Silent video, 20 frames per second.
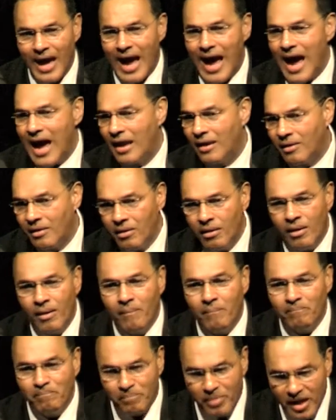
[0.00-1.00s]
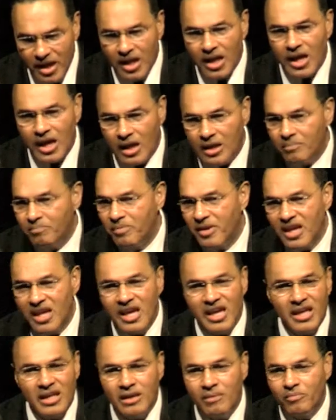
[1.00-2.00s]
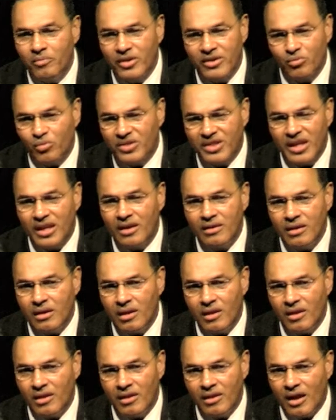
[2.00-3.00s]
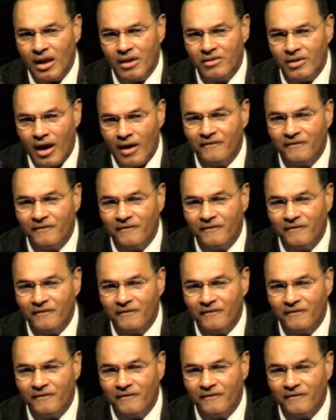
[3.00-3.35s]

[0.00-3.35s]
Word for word: and begin, begin, within a,